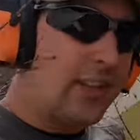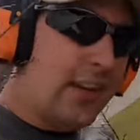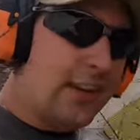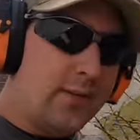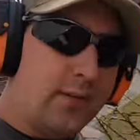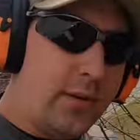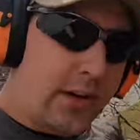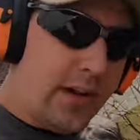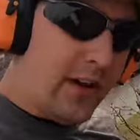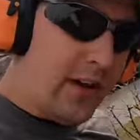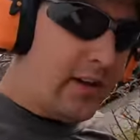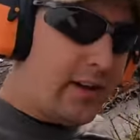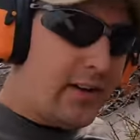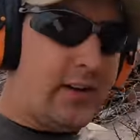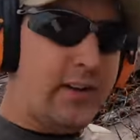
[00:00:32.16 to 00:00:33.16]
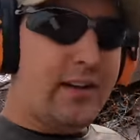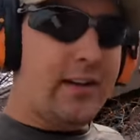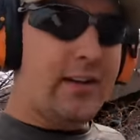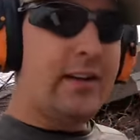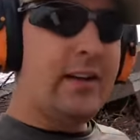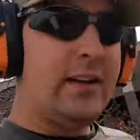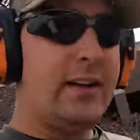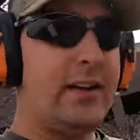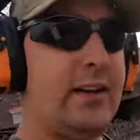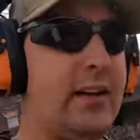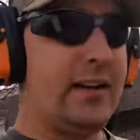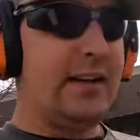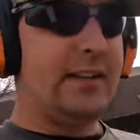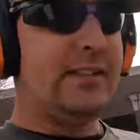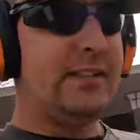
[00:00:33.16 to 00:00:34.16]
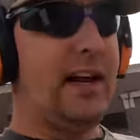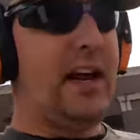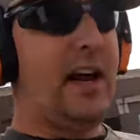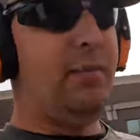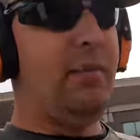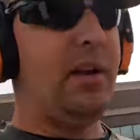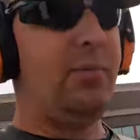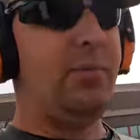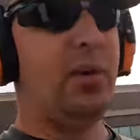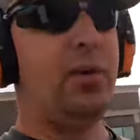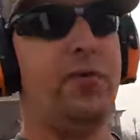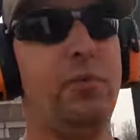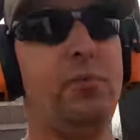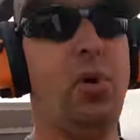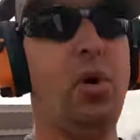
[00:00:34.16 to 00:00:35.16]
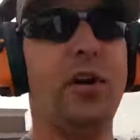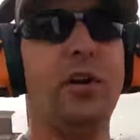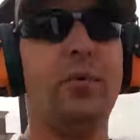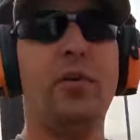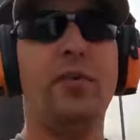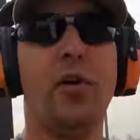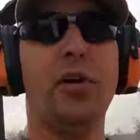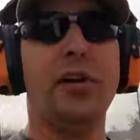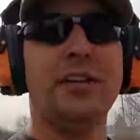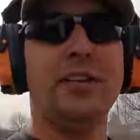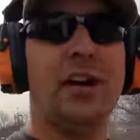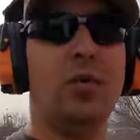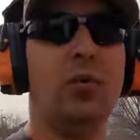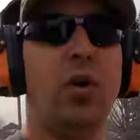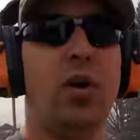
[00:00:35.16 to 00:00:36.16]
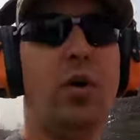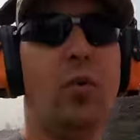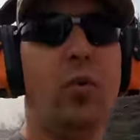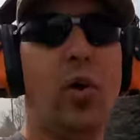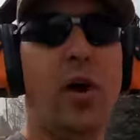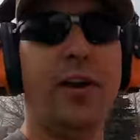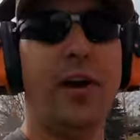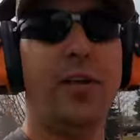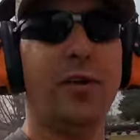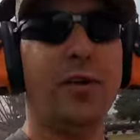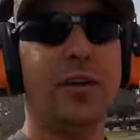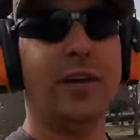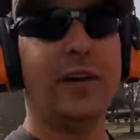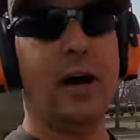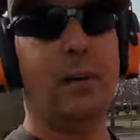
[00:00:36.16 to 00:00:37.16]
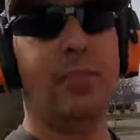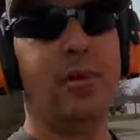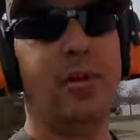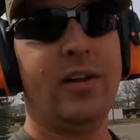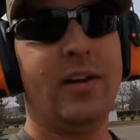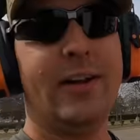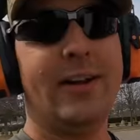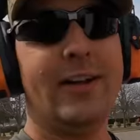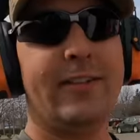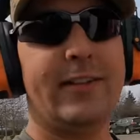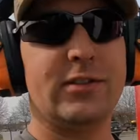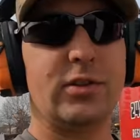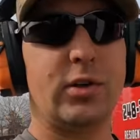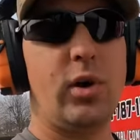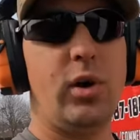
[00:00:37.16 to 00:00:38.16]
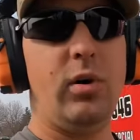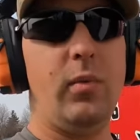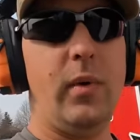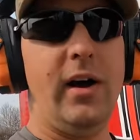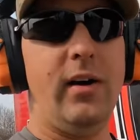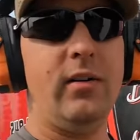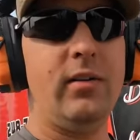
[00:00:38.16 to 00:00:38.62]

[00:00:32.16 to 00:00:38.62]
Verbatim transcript: you guys through here. It's been a beautiful morning. We've already done one other cleanup. Things are going well.